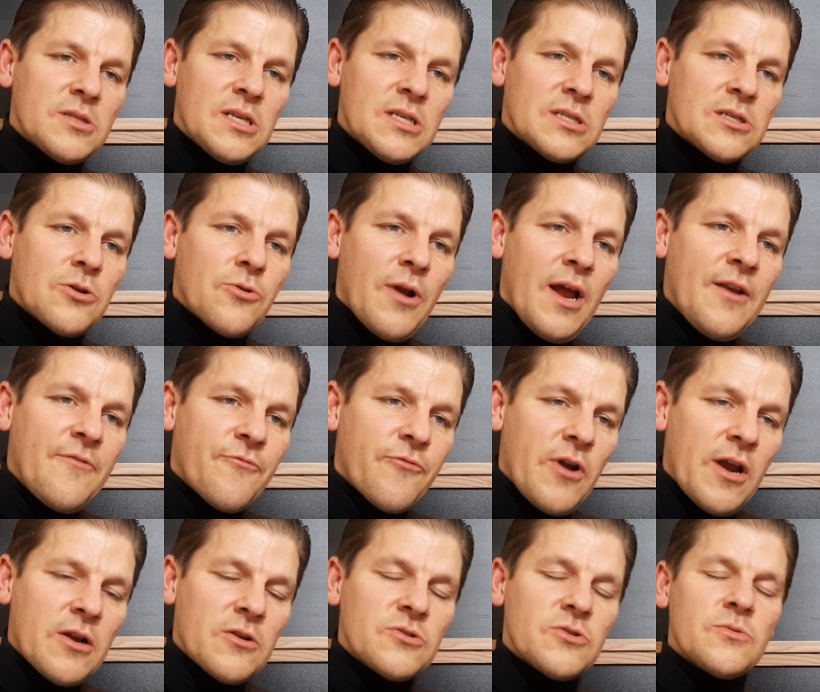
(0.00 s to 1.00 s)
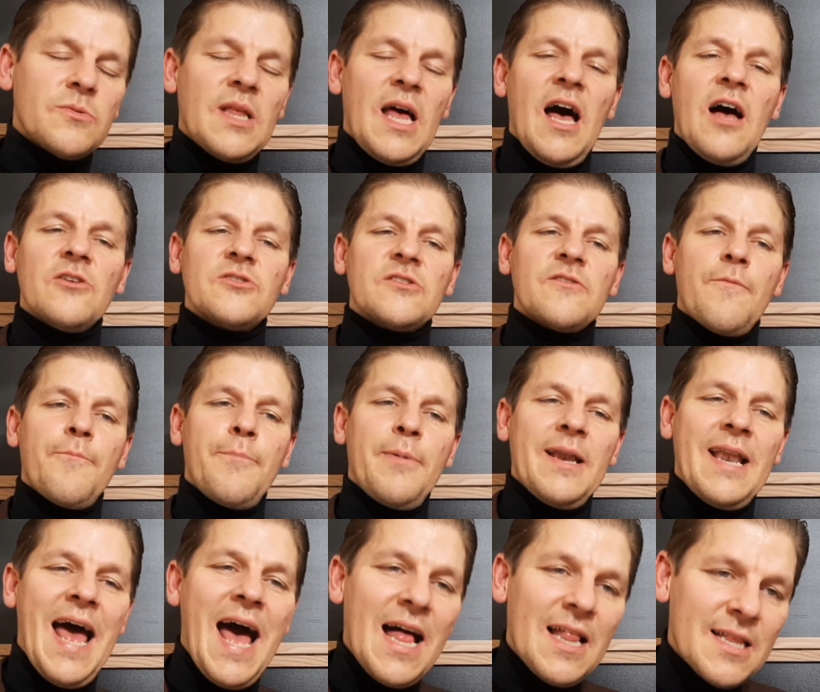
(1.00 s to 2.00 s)
this great fragrance from the house of
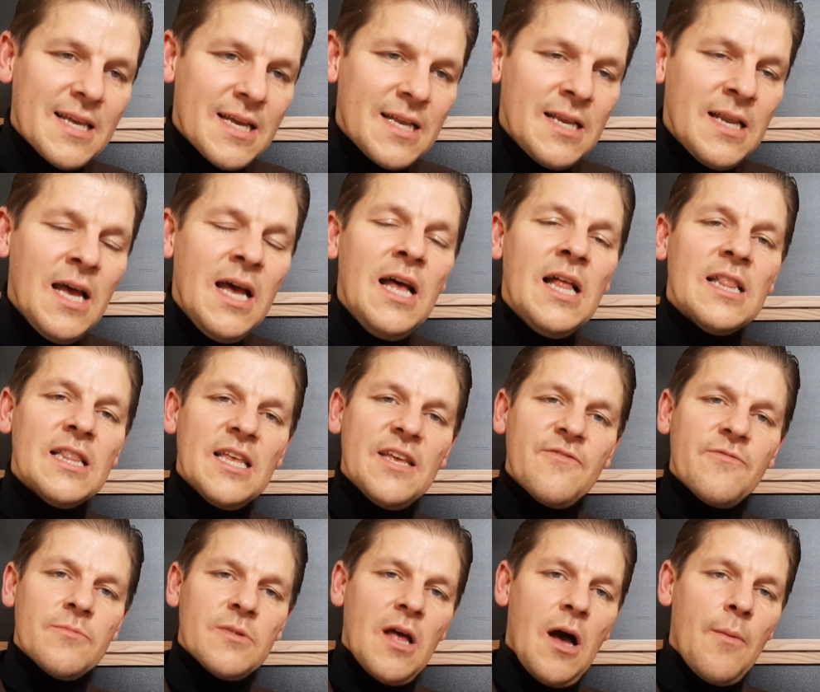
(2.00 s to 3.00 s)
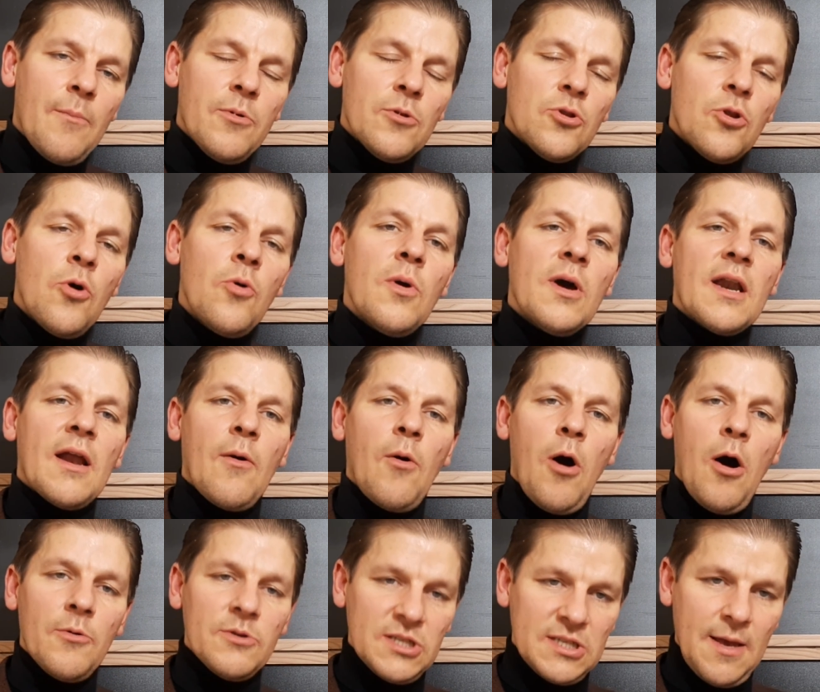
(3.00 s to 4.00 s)
Penhaligon, leave them down below and I'll
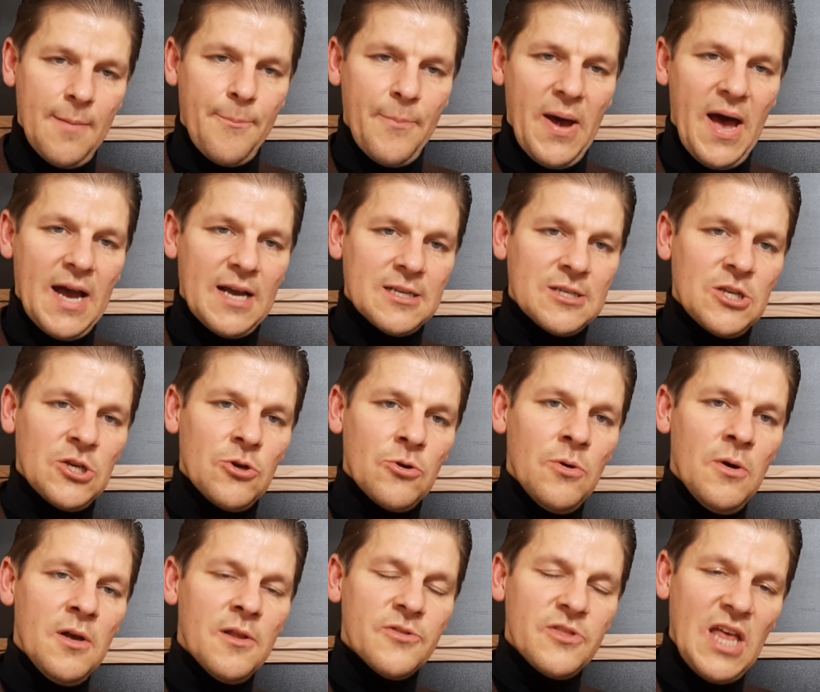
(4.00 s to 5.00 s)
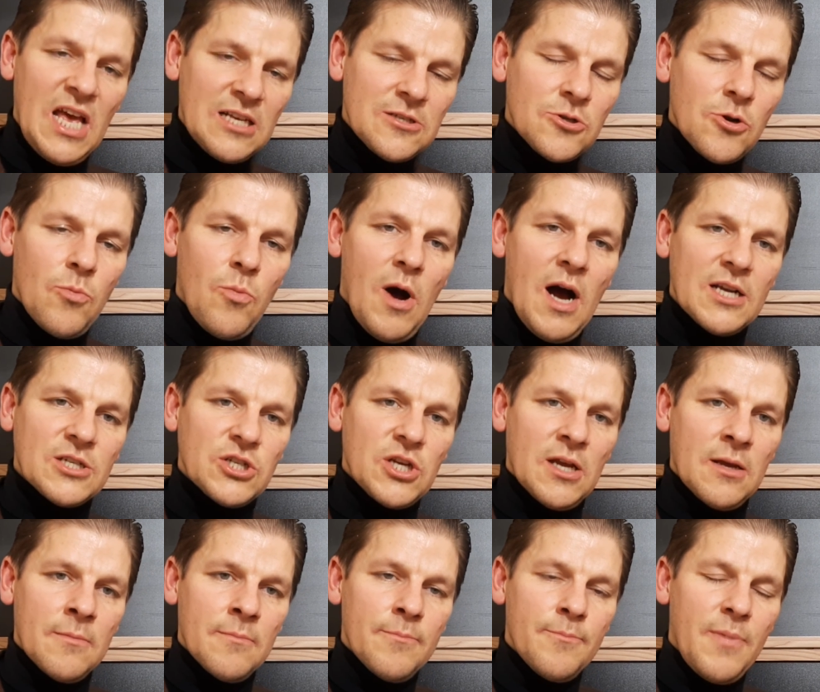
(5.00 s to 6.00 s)
always get back to you. Thanks for
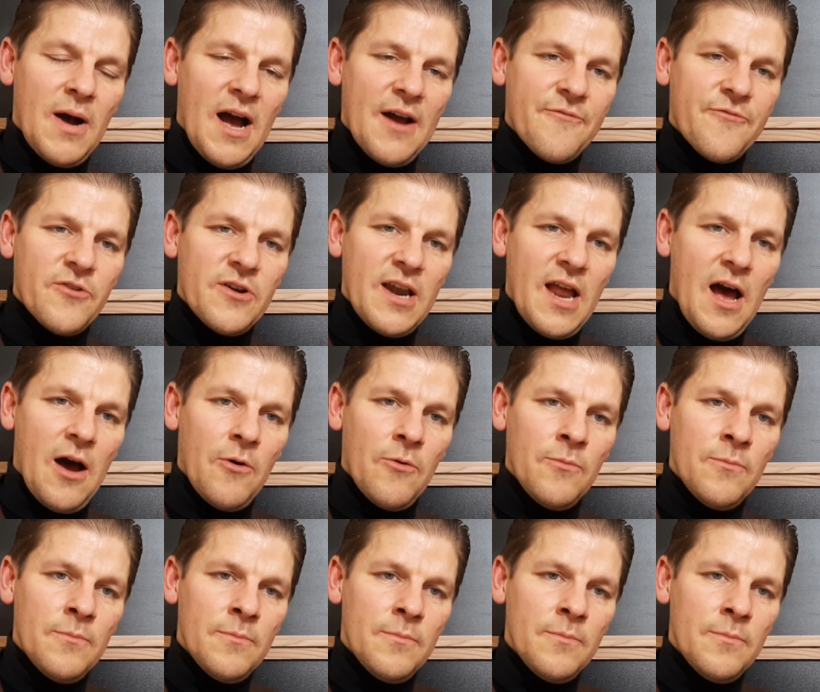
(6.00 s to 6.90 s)
watching. Bye for now.